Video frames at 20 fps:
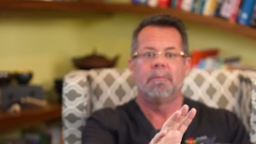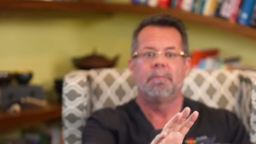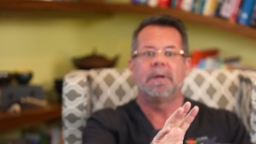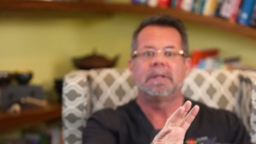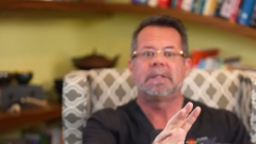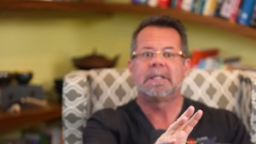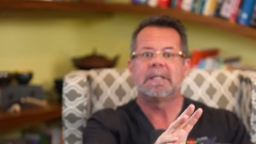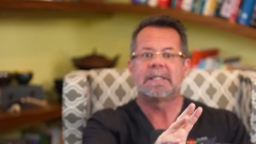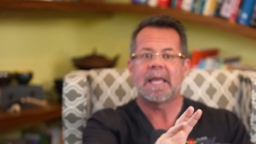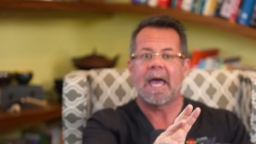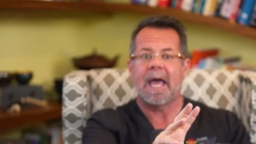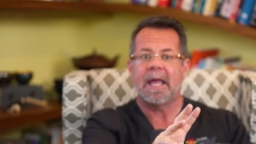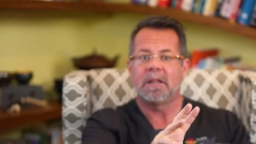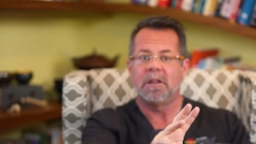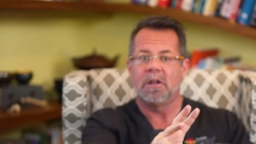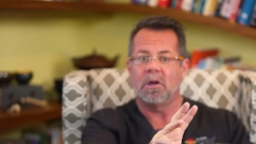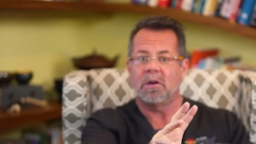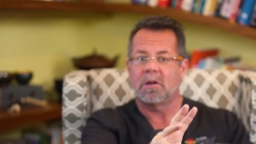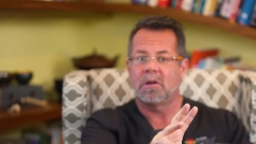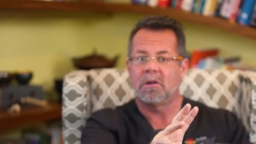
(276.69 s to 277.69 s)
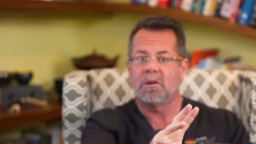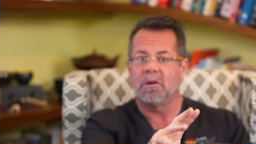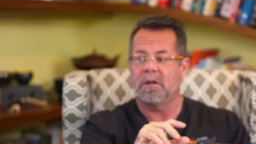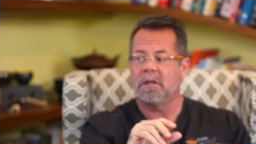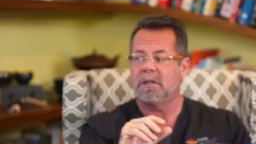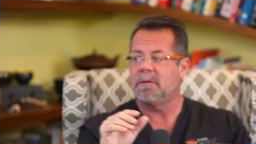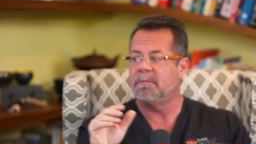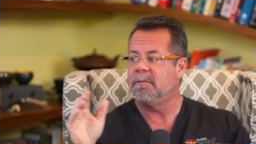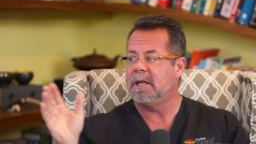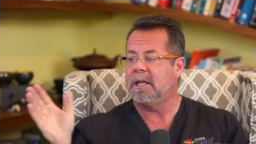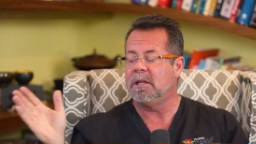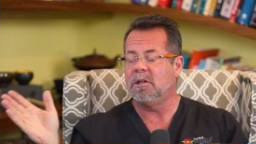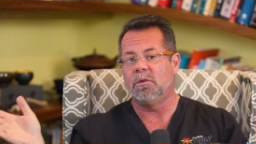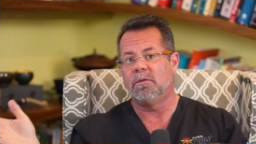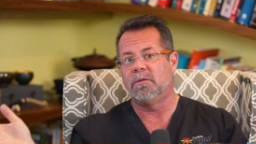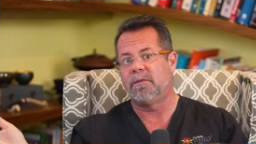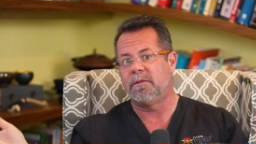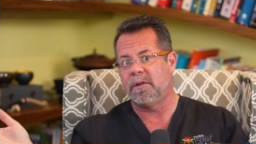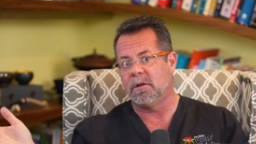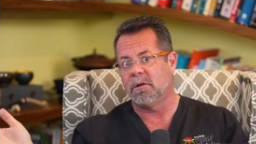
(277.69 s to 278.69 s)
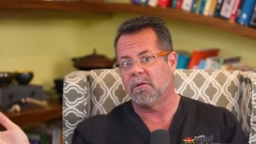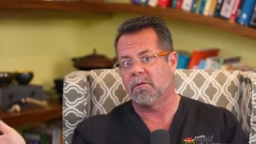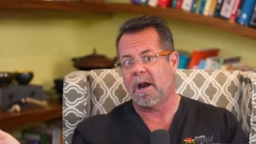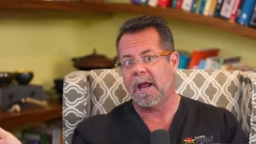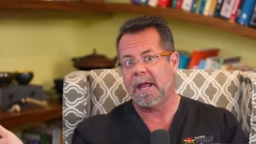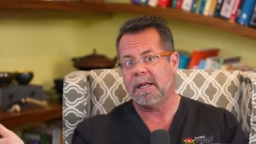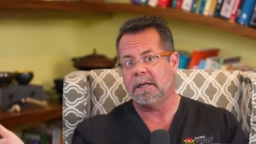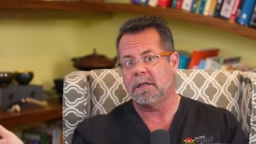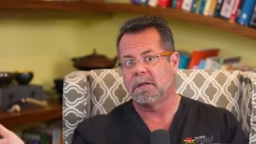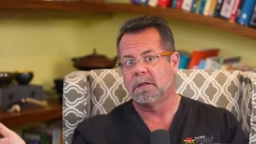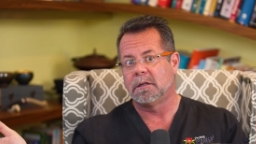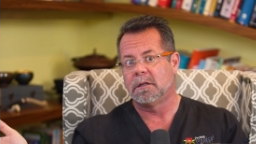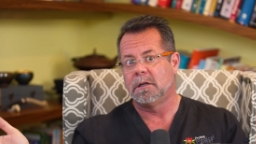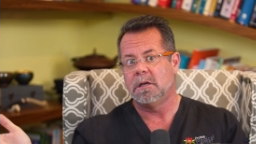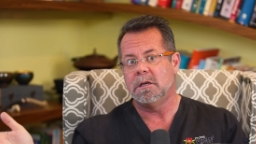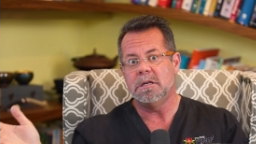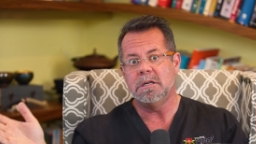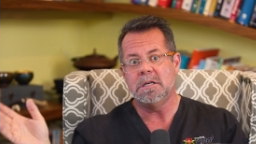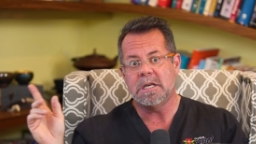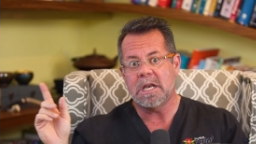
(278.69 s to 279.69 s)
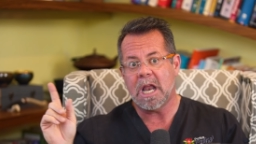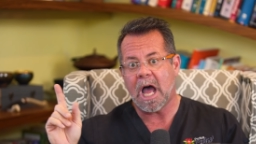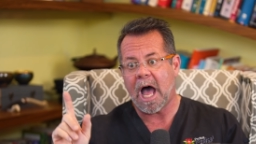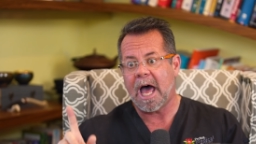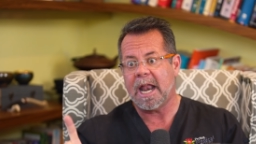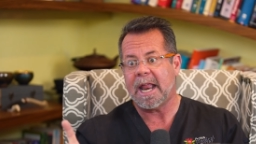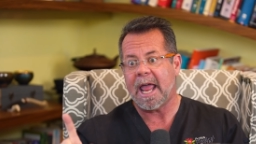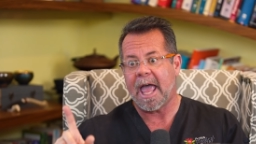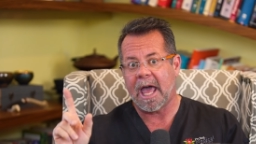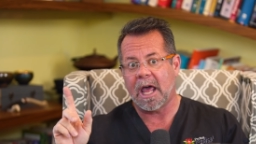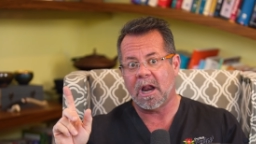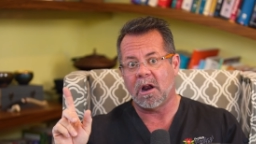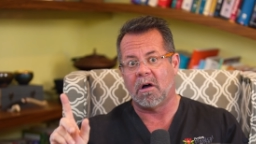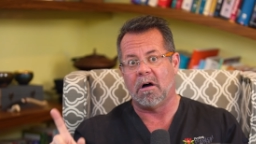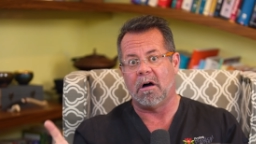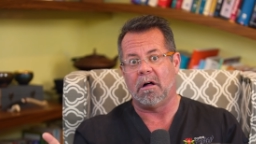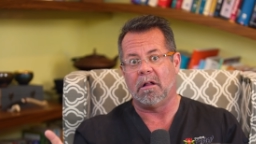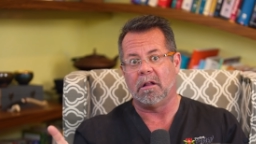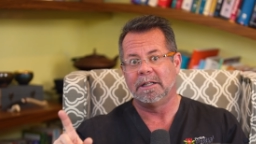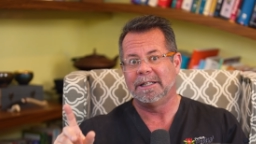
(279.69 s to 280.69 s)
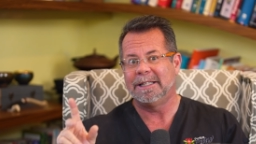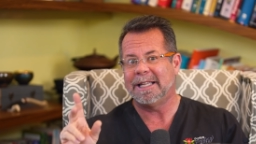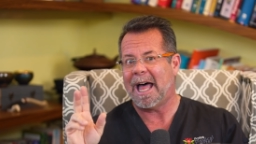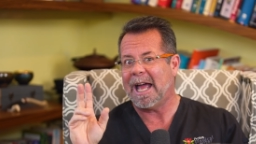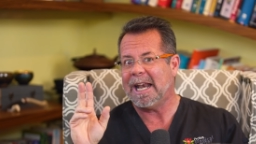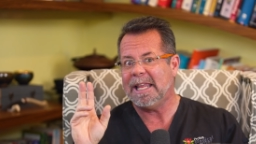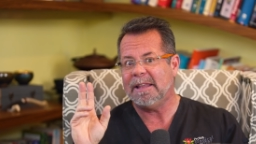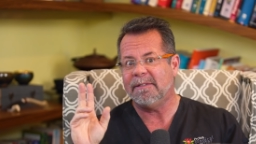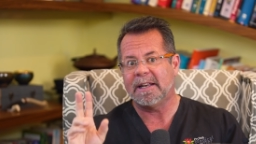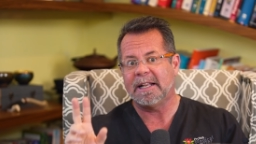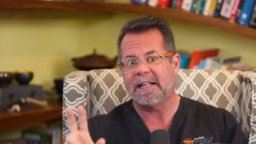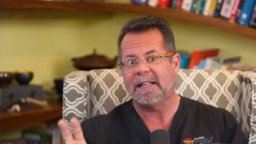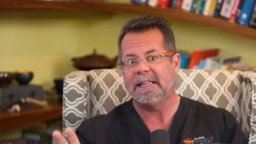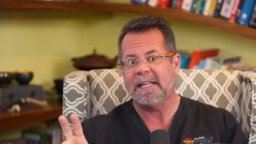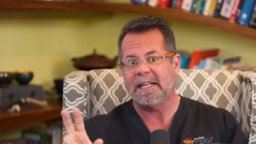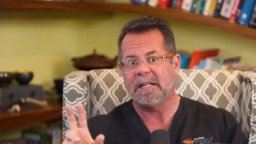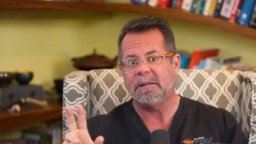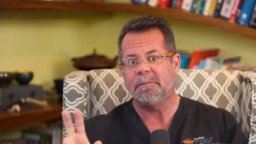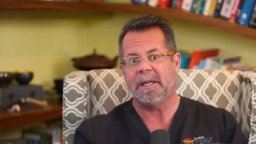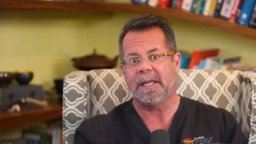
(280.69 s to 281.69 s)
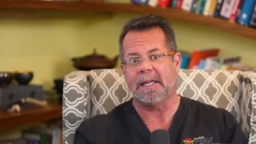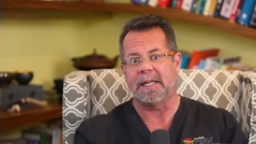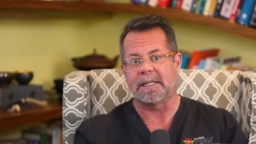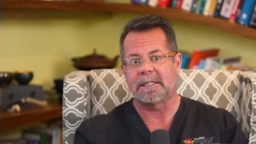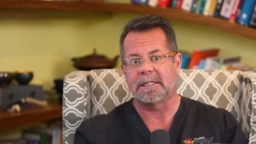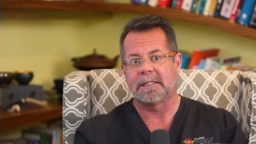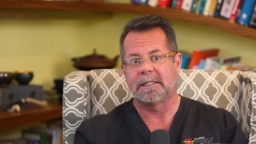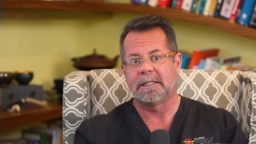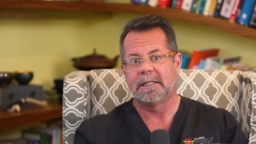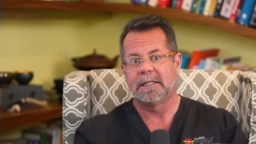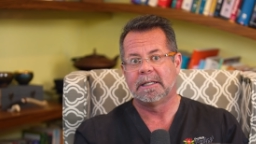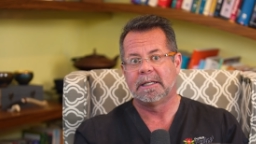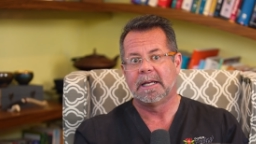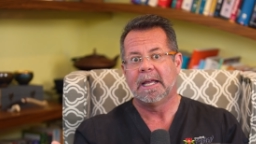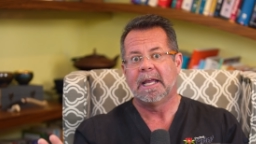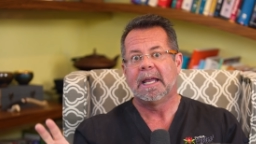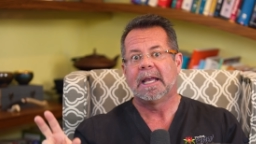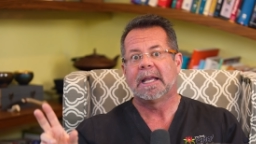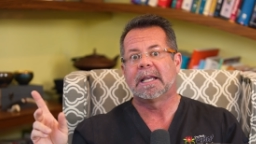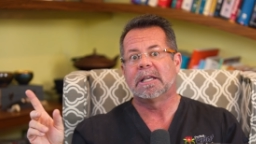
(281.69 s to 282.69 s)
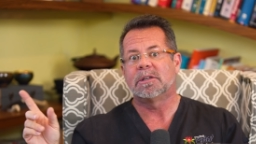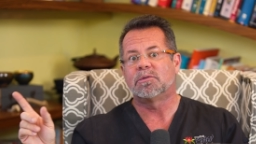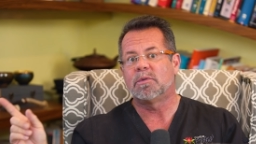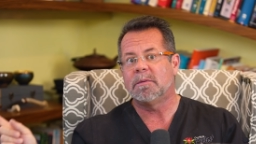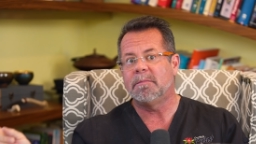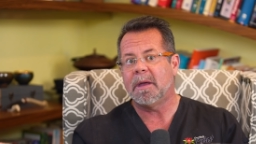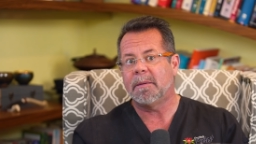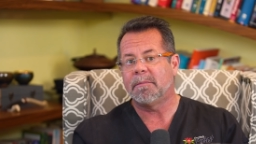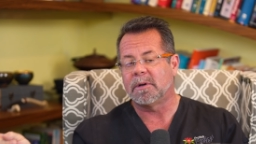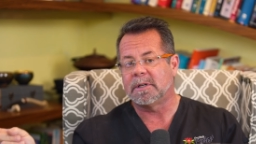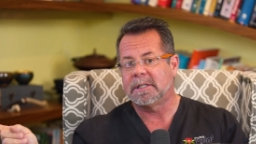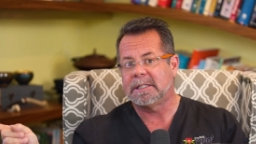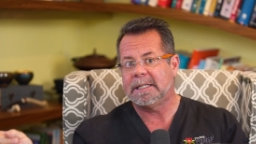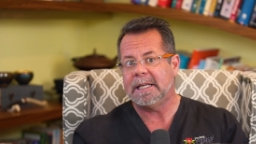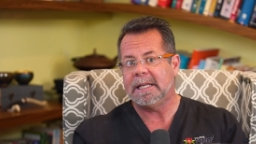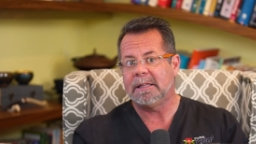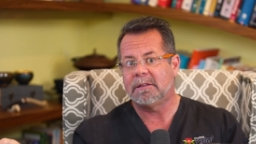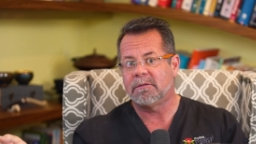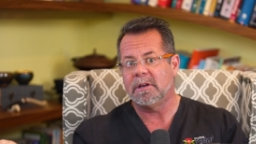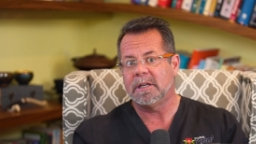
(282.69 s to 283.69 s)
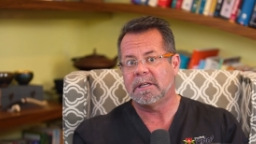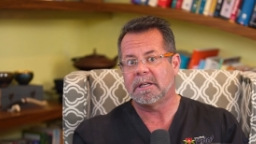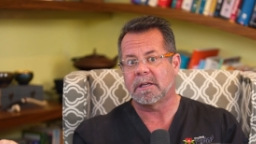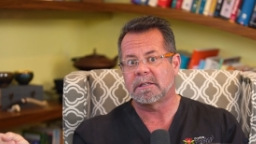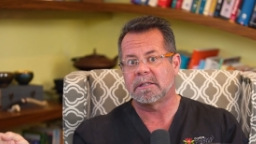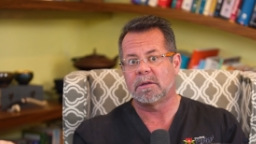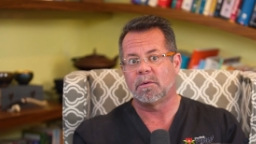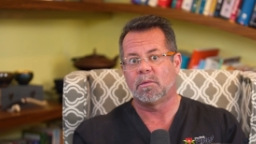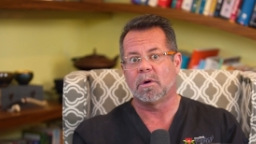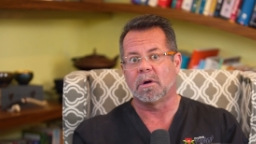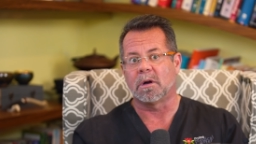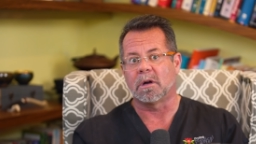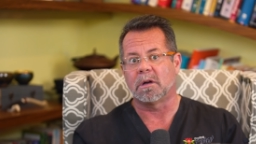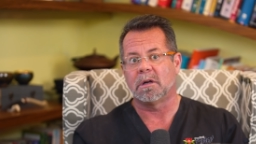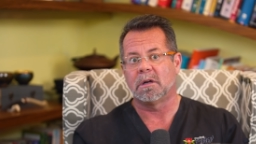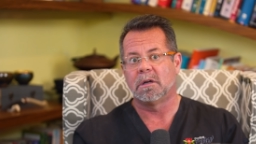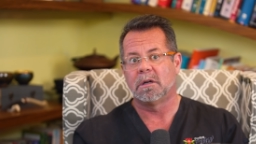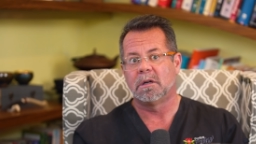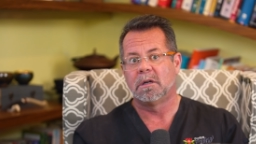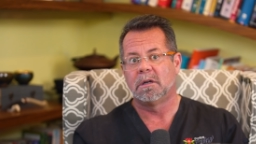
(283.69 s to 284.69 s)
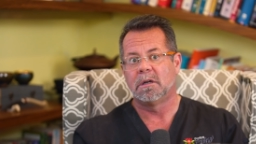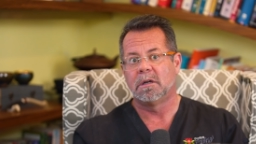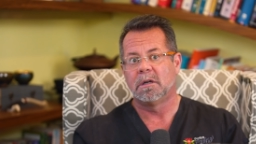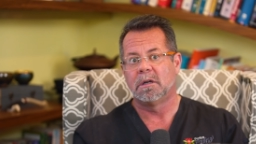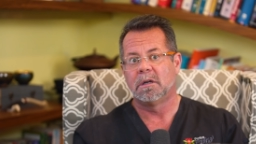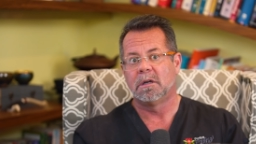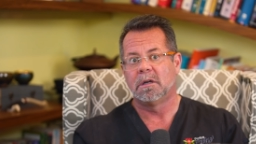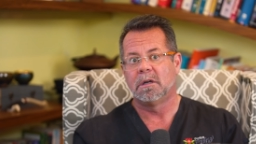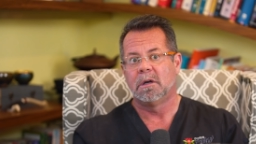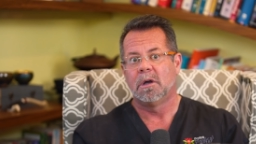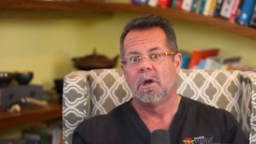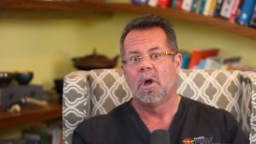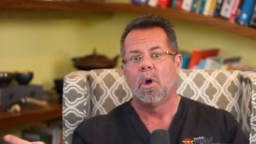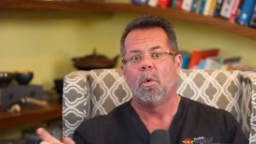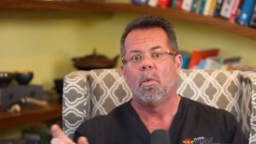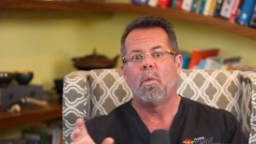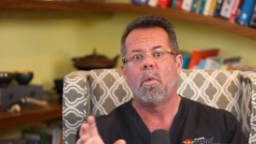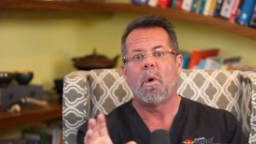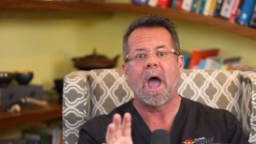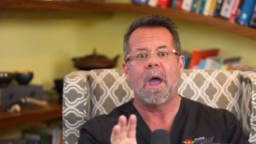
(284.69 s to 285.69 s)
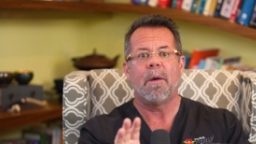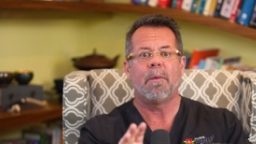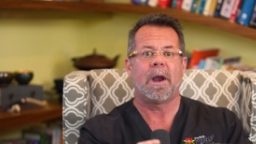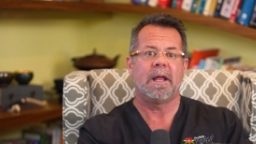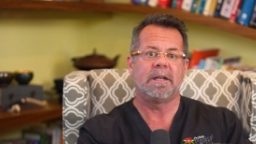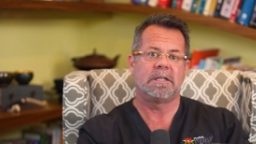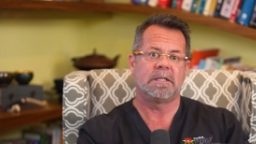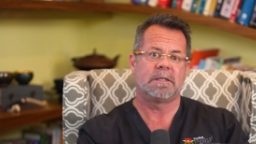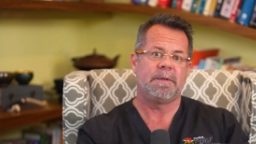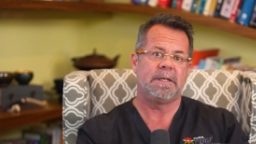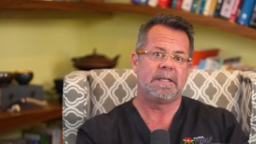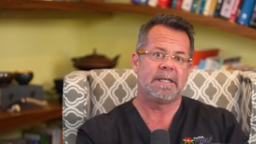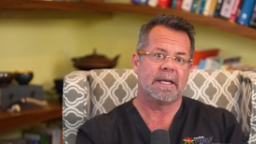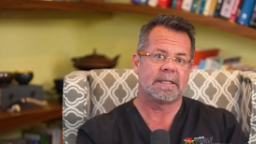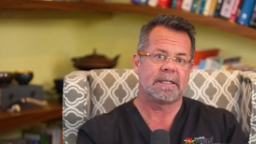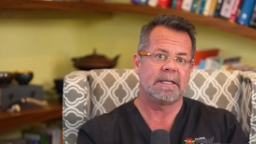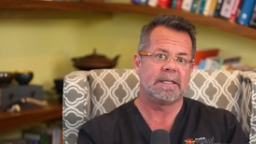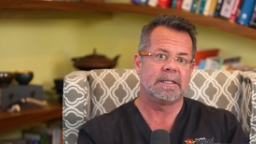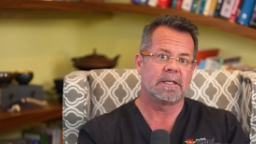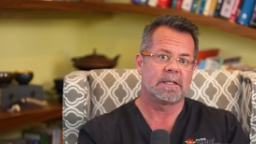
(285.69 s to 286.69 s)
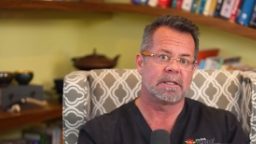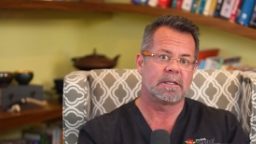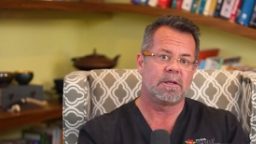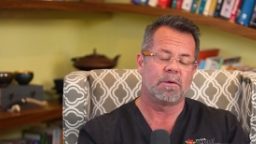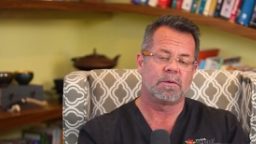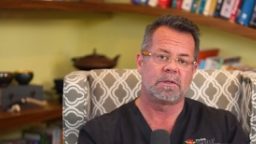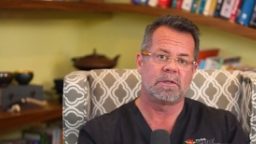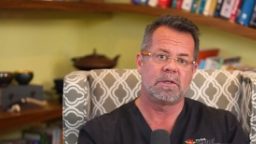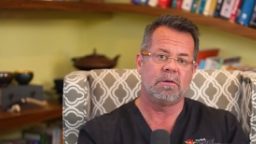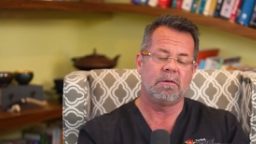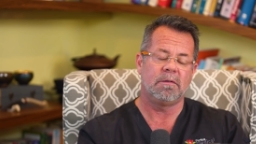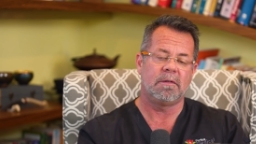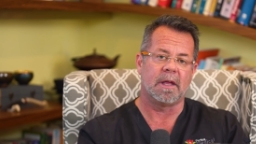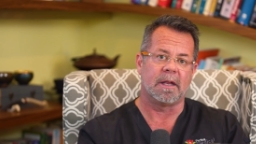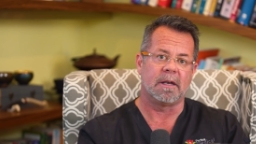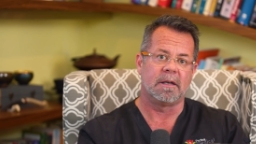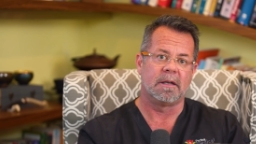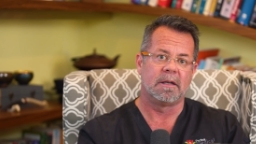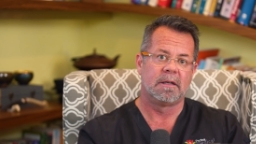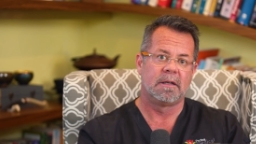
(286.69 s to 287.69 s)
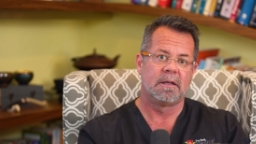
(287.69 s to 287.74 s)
But does that look good mean you feel right? Not at all, not even a little bit. Because remember, T3 does the work. Why would I just be testing just those two then?